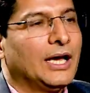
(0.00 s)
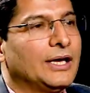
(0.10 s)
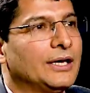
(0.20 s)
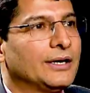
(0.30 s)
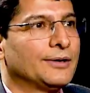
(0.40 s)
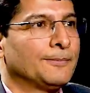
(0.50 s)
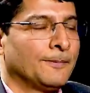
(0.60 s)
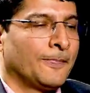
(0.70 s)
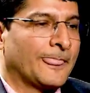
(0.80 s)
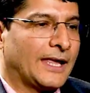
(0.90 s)
Here,
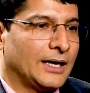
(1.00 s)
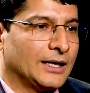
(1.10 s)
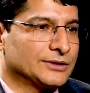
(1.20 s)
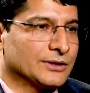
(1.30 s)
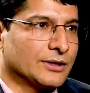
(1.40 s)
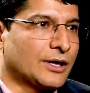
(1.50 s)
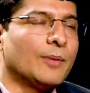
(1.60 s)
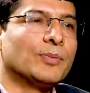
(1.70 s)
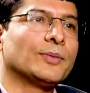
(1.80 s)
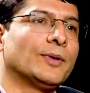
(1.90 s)
it's a
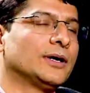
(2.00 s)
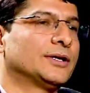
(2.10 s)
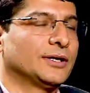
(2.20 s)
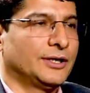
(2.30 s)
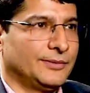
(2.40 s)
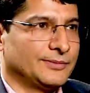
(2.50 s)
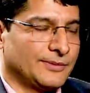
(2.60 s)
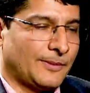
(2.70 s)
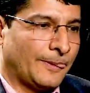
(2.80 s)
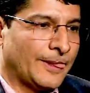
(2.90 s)
couple of alternatives.
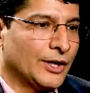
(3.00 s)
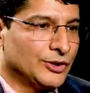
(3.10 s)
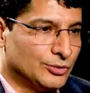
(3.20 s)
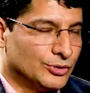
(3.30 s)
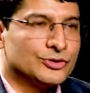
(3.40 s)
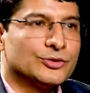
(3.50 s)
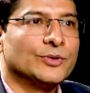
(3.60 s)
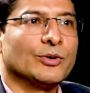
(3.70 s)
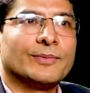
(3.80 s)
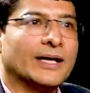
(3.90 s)
You used to be
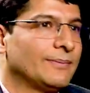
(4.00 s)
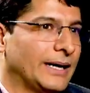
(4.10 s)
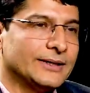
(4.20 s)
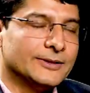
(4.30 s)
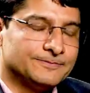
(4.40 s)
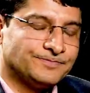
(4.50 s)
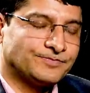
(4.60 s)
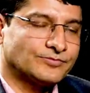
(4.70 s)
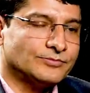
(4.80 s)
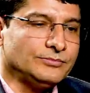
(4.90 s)
one-man band.
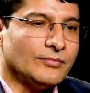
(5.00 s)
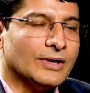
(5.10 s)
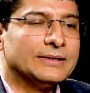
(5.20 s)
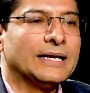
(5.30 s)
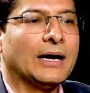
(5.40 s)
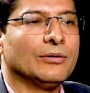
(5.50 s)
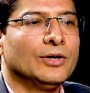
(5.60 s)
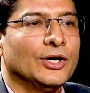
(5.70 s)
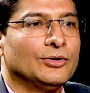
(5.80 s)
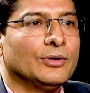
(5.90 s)
Now
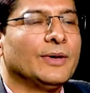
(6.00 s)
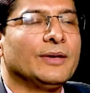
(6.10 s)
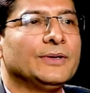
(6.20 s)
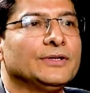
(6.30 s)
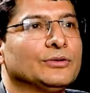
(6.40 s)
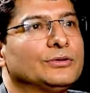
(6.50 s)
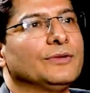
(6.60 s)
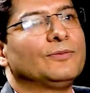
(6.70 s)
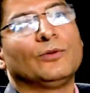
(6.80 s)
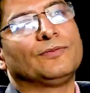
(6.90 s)
you're maybe 2, 3,
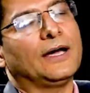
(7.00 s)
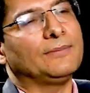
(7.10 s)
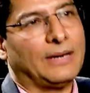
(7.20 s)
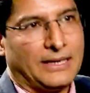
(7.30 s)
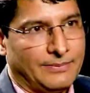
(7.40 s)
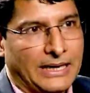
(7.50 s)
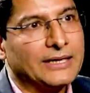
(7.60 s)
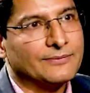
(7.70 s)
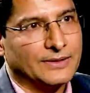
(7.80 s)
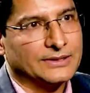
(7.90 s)
4, 5-man
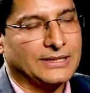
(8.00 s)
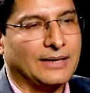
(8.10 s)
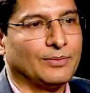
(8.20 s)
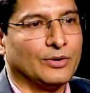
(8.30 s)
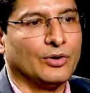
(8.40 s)
band, for example.